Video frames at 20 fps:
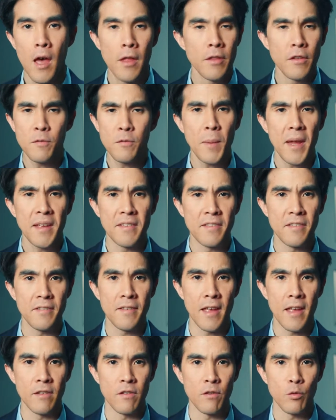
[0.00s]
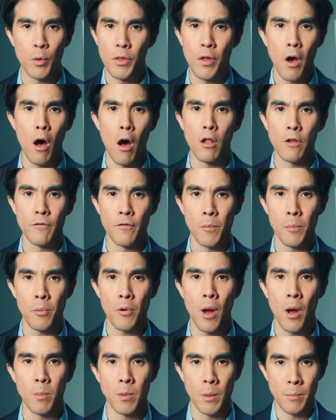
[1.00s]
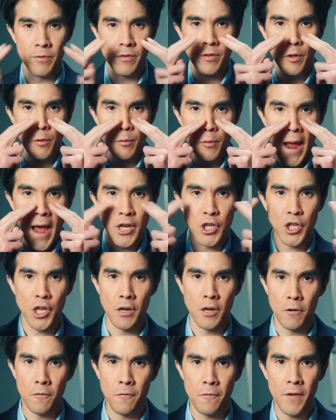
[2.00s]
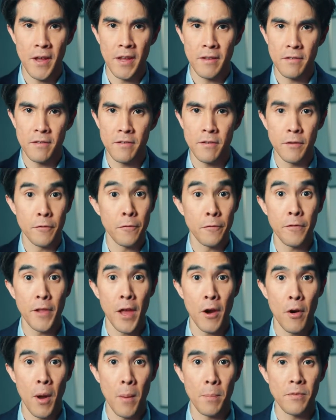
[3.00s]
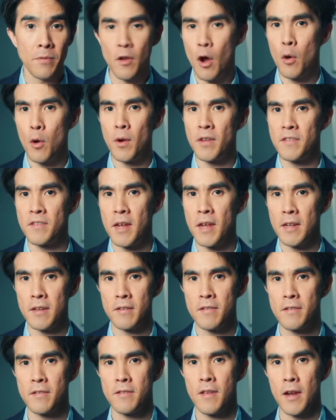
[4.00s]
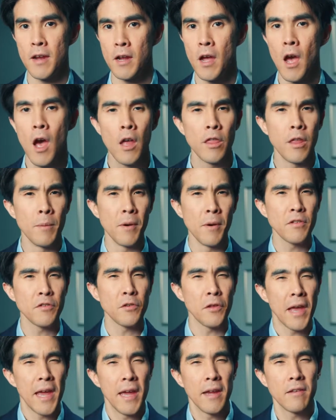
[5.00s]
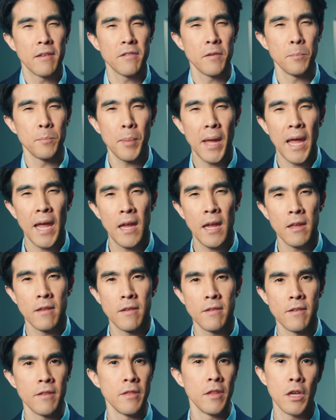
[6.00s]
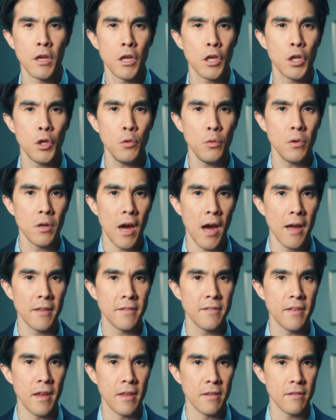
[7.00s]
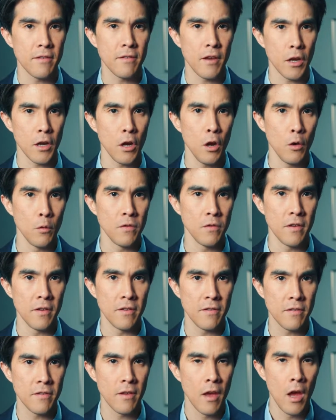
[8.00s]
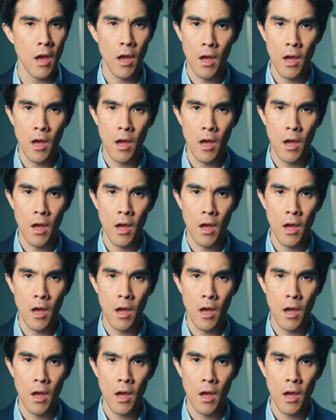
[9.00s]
This made sense with all of her problems, the rash on her face, the flare-ups, always getting sick, the muscle aches and pains, and the acute onset psychosis.